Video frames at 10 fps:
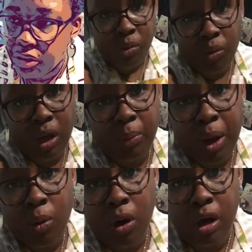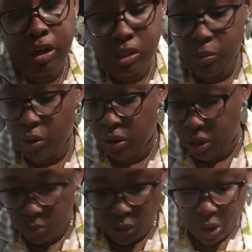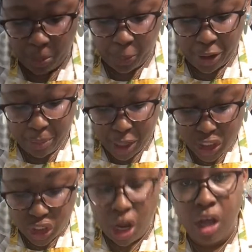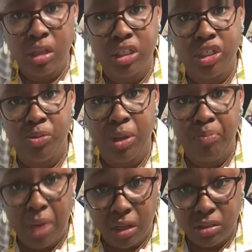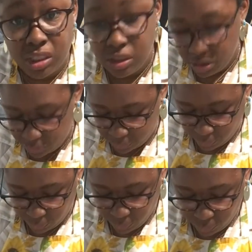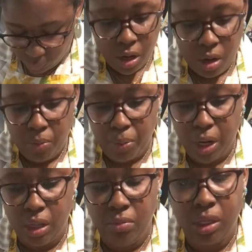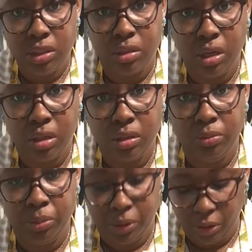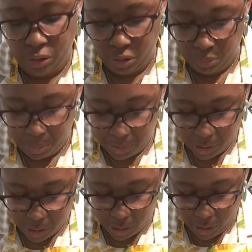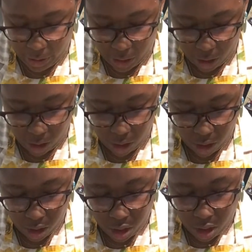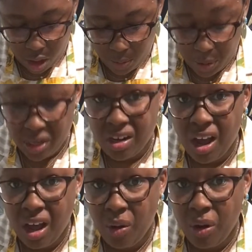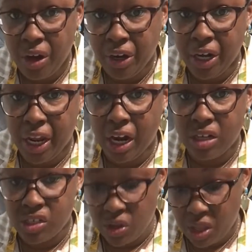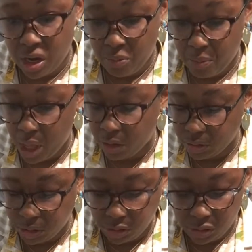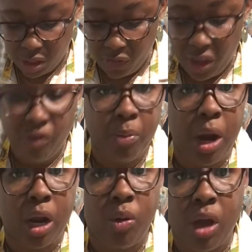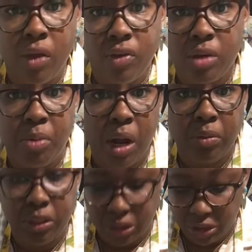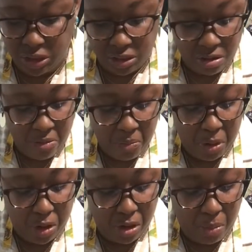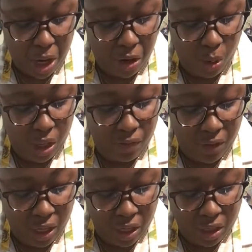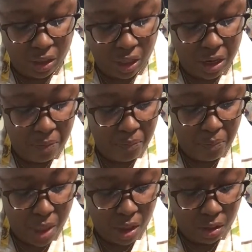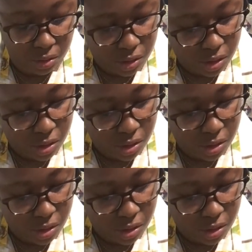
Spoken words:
While my water is boiling, I'm gonna prep my chocolate to be melted. Break up my chocolate bar, put it in here, put in hot water in here so that it melts. If you have a microwave, you can probably just put it in a microwave and let it melt.